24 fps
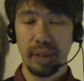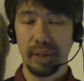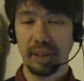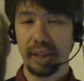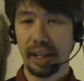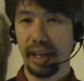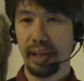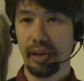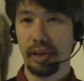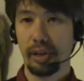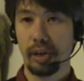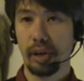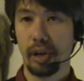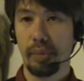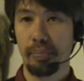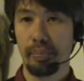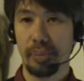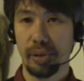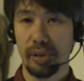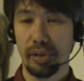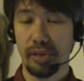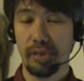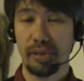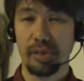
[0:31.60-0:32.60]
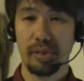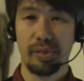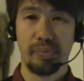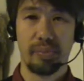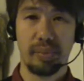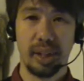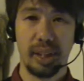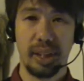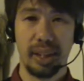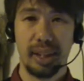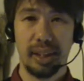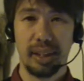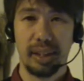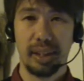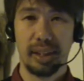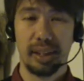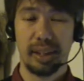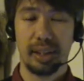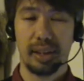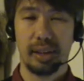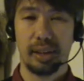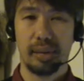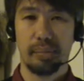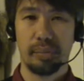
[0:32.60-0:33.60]
it can encompass.
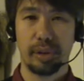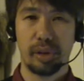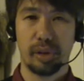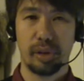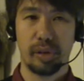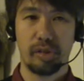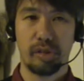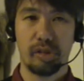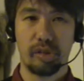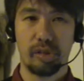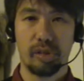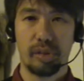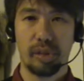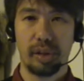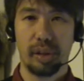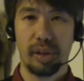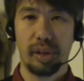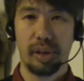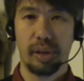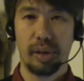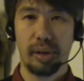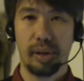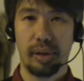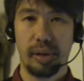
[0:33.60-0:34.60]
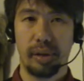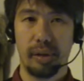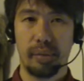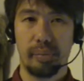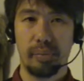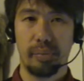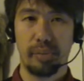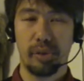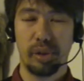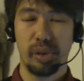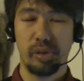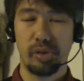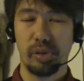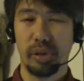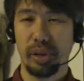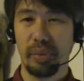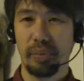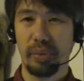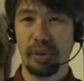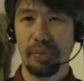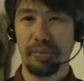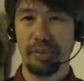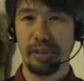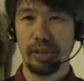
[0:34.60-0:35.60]
Um, because uh,
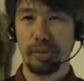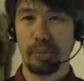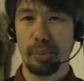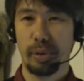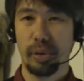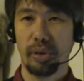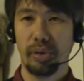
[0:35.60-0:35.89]
usually when we,